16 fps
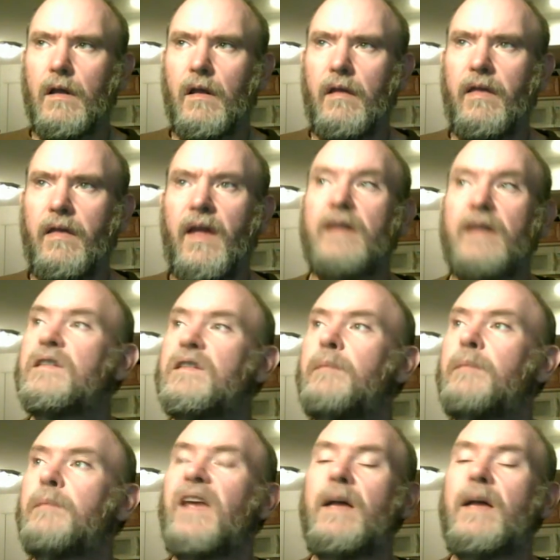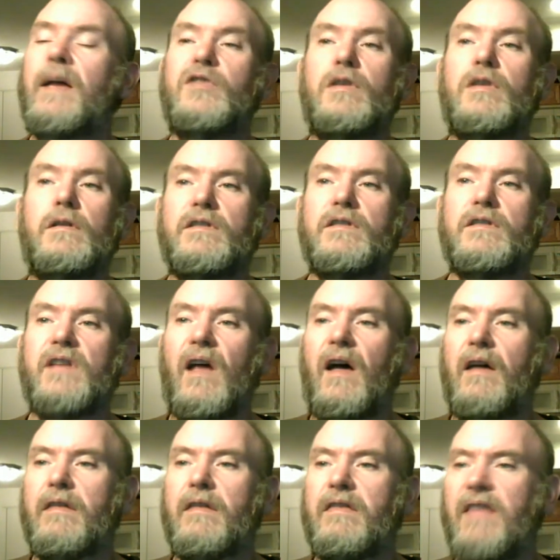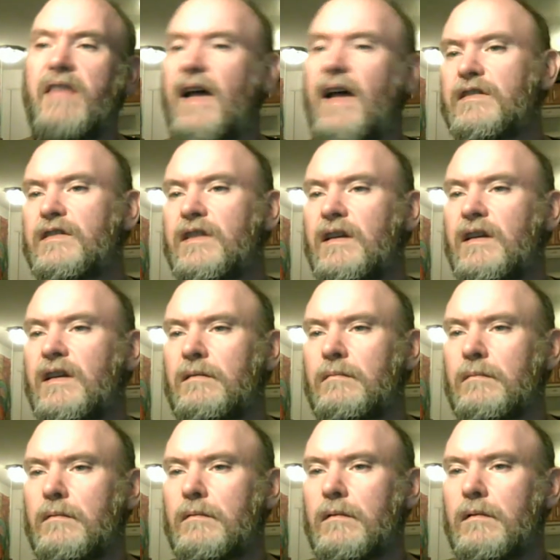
that sometimes used 1,000